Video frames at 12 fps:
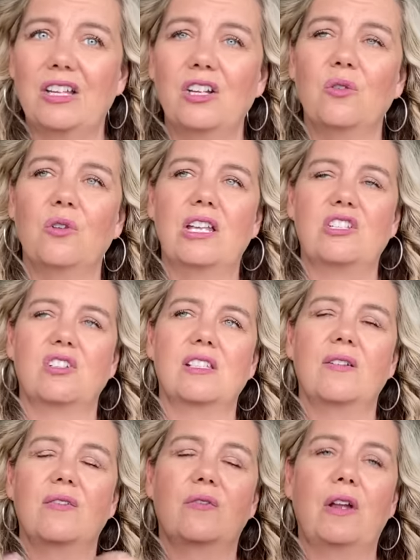you, it's just
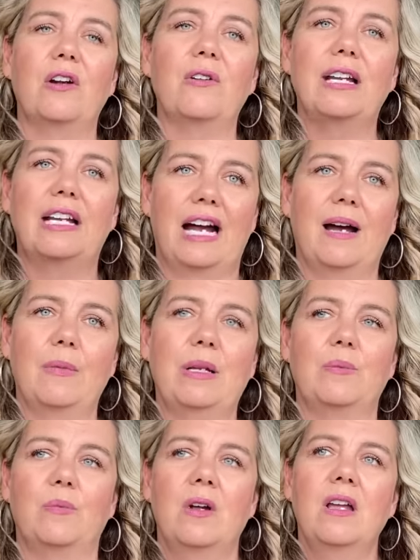a very common